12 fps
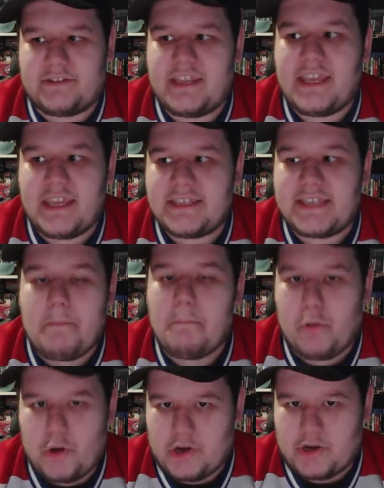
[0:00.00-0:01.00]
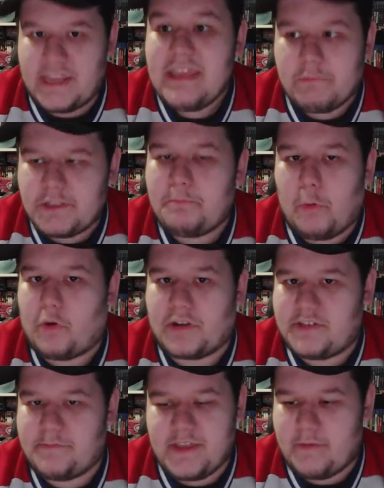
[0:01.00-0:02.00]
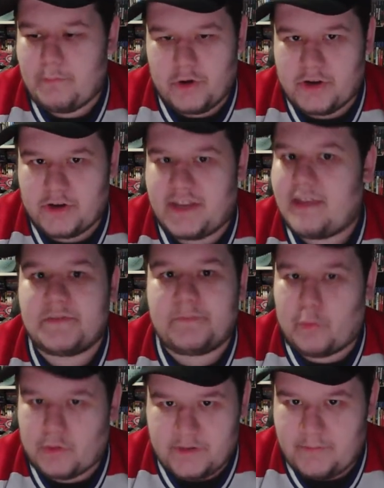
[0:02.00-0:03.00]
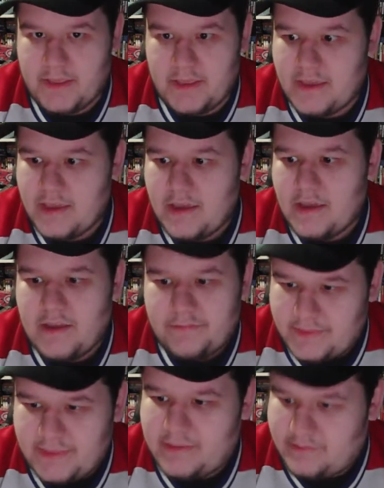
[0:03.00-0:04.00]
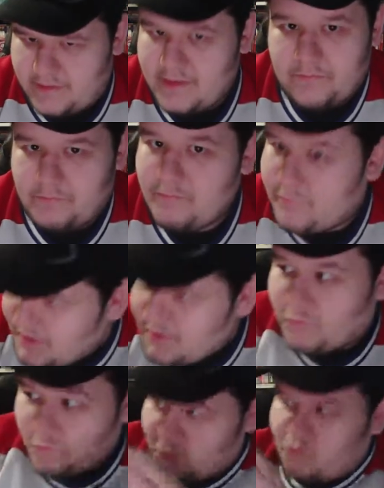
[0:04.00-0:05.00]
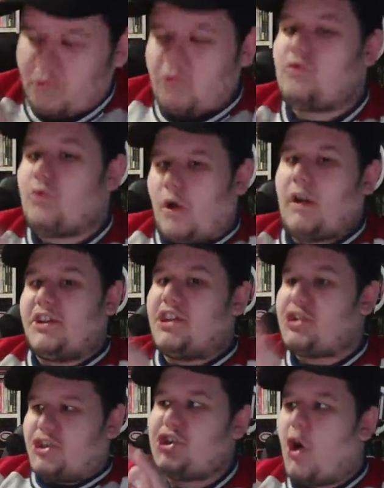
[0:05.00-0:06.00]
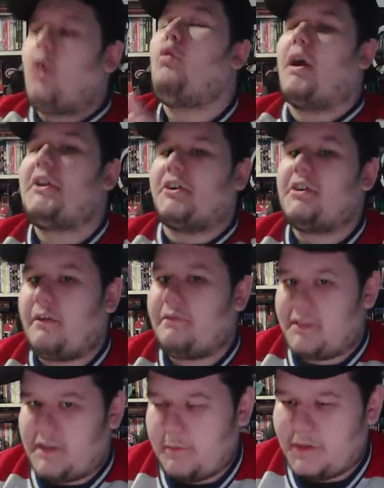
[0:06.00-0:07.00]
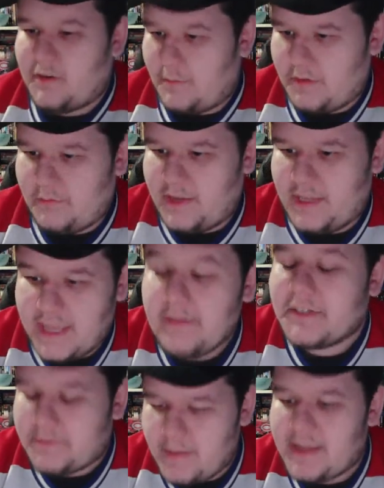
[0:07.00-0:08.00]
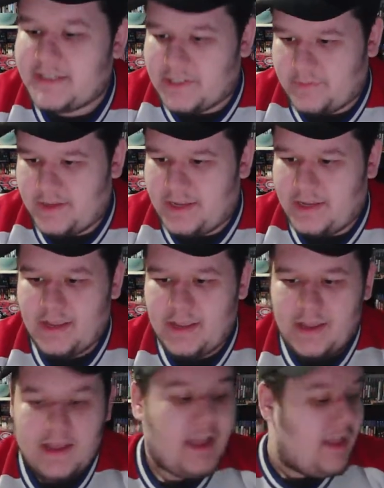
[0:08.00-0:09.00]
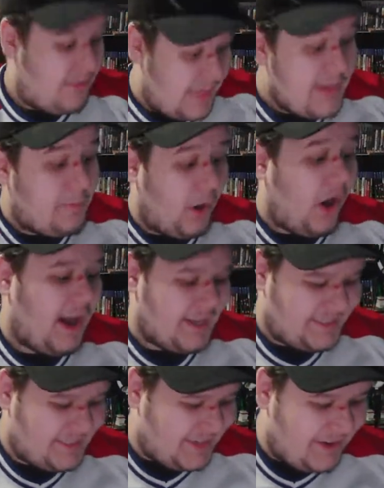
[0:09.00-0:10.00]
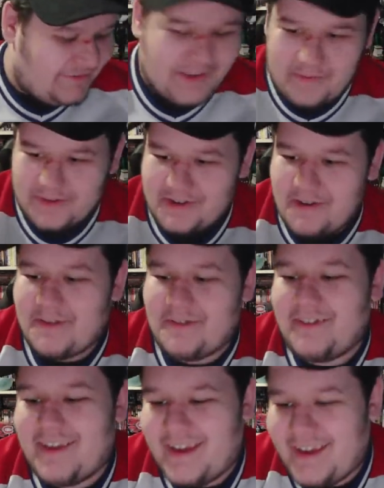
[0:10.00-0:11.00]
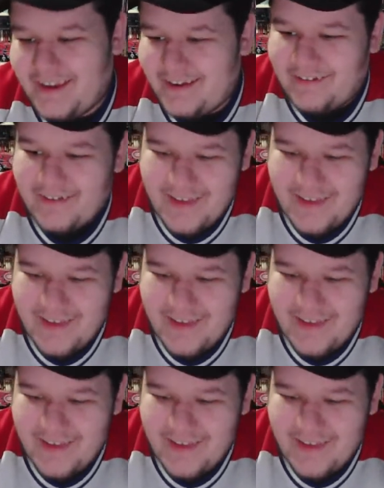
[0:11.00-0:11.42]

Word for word: He is a booker. He was born to be a booker. He was born to be the showrunner of the WWE. He was meant to be the boss of WWE, you know?